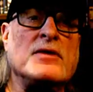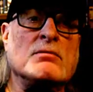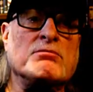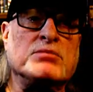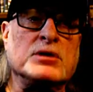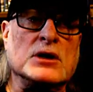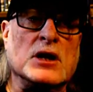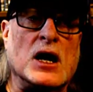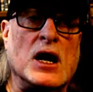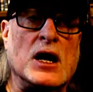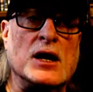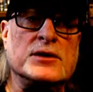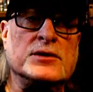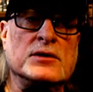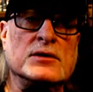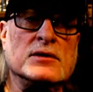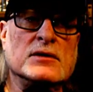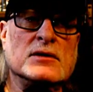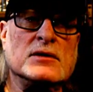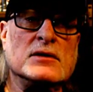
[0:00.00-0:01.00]
the
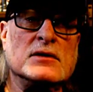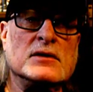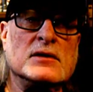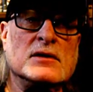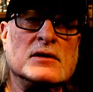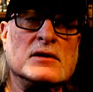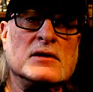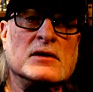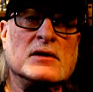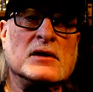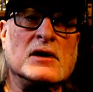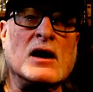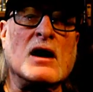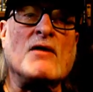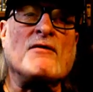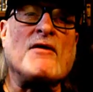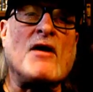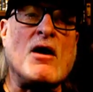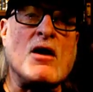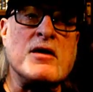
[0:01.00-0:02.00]
blood
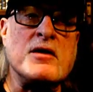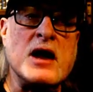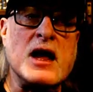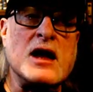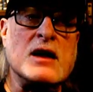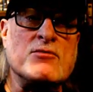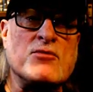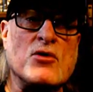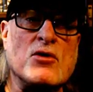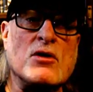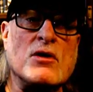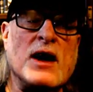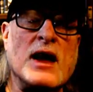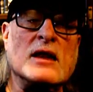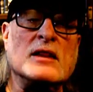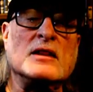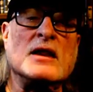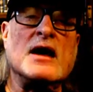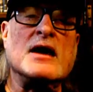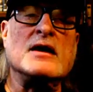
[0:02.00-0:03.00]
of our neighbor
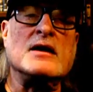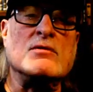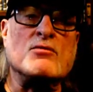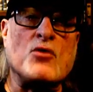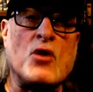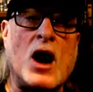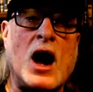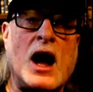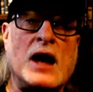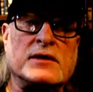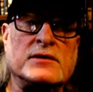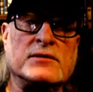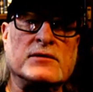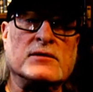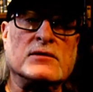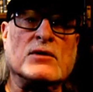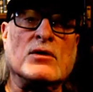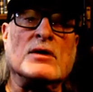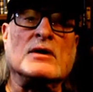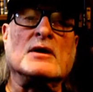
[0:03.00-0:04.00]
and let him rot
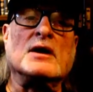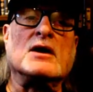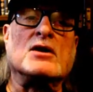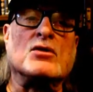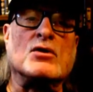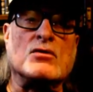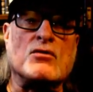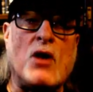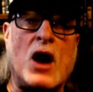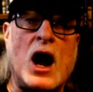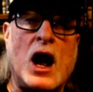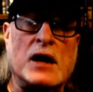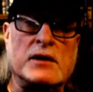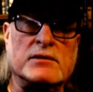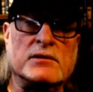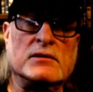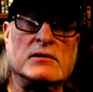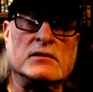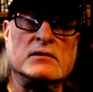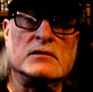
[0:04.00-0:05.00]
and let her rot.
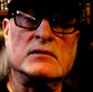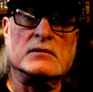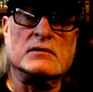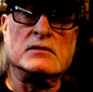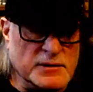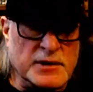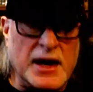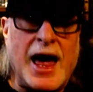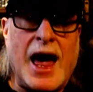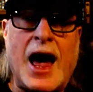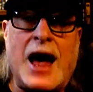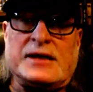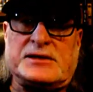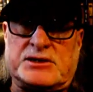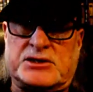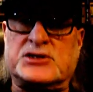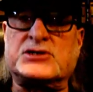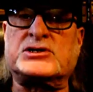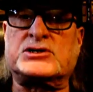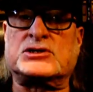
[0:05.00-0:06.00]

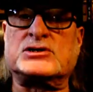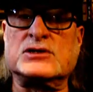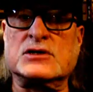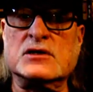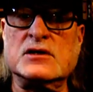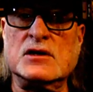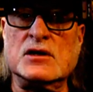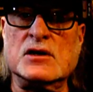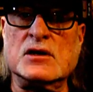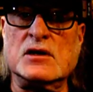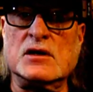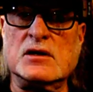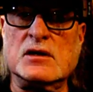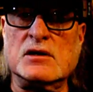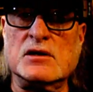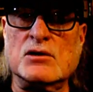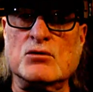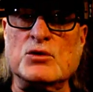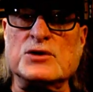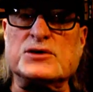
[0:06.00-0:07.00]
That's
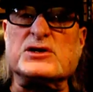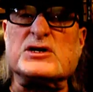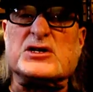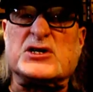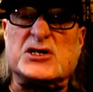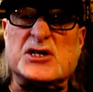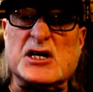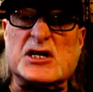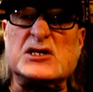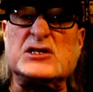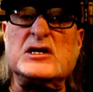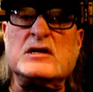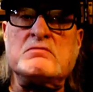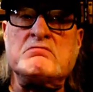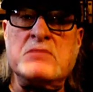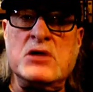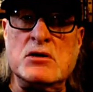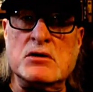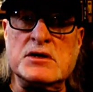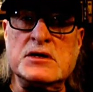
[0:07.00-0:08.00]
what the 60
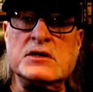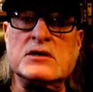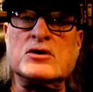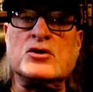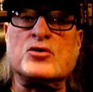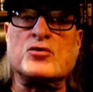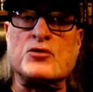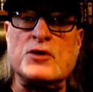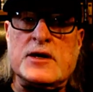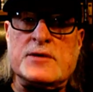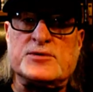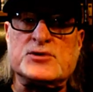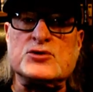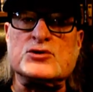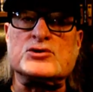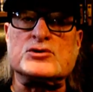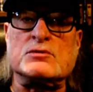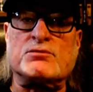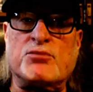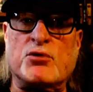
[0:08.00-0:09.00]
million creeps
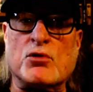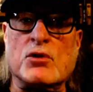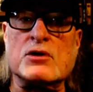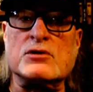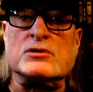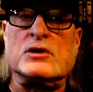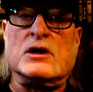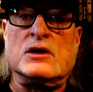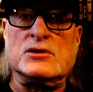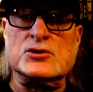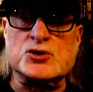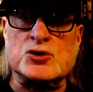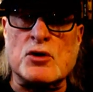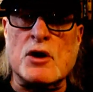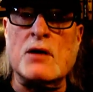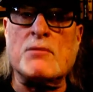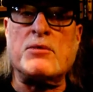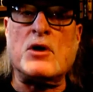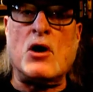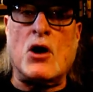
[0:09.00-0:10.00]
who support
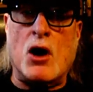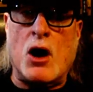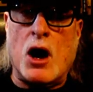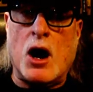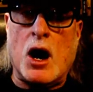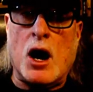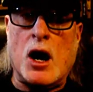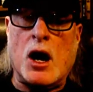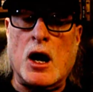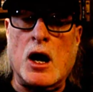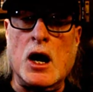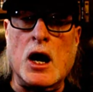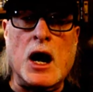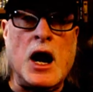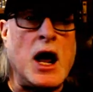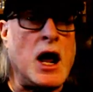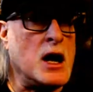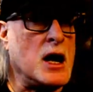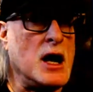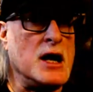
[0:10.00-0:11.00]
Trump are.
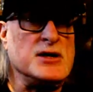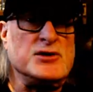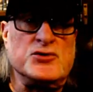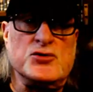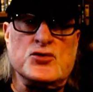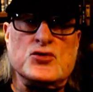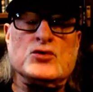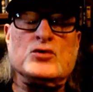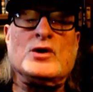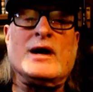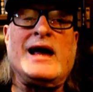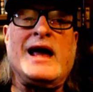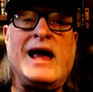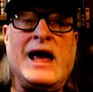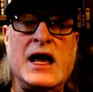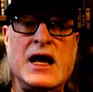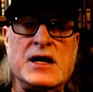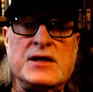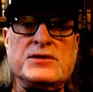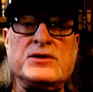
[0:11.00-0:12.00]
And I do
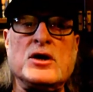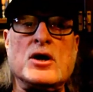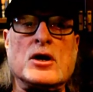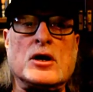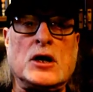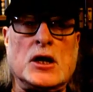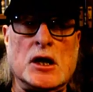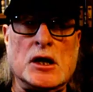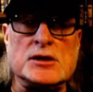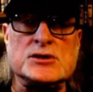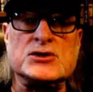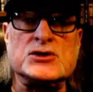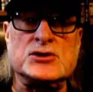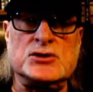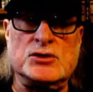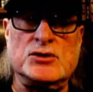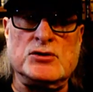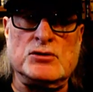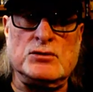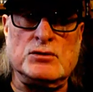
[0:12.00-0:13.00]
hate their guts
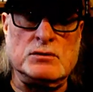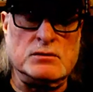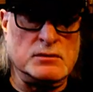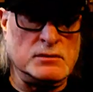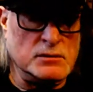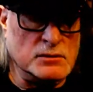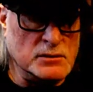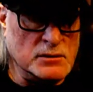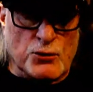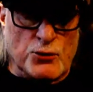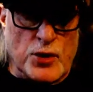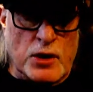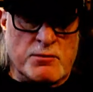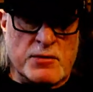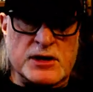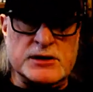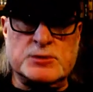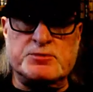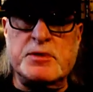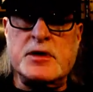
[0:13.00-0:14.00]
too. We
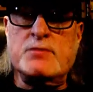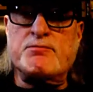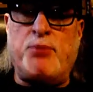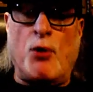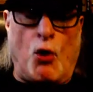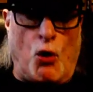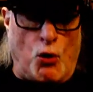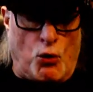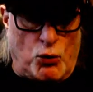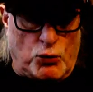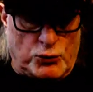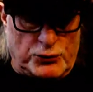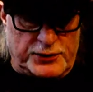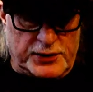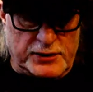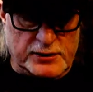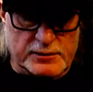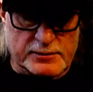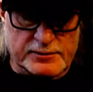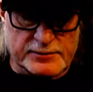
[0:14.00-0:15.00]
must be bold.